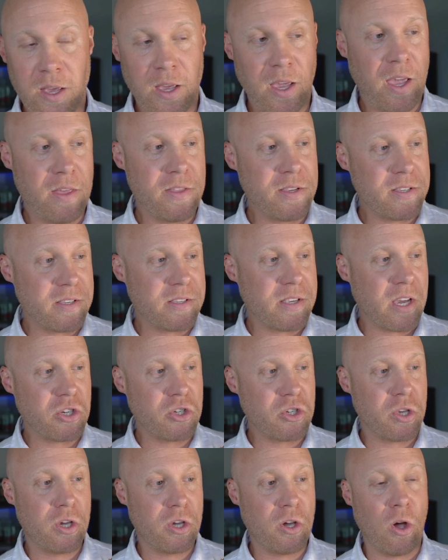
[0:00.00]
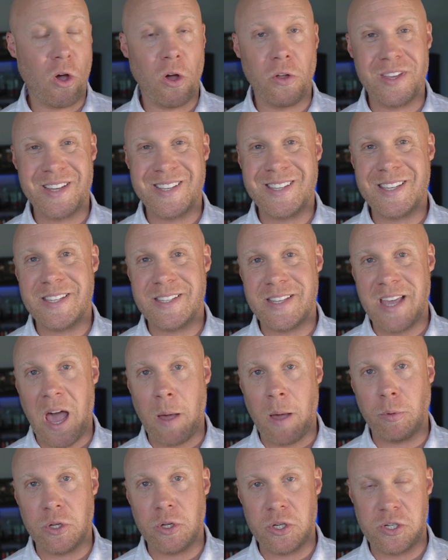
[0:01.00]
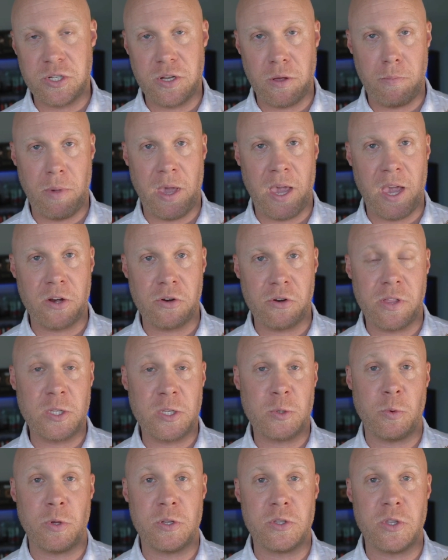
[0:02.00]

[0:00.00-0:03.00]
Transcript: And this is actually called established demand, or that's what the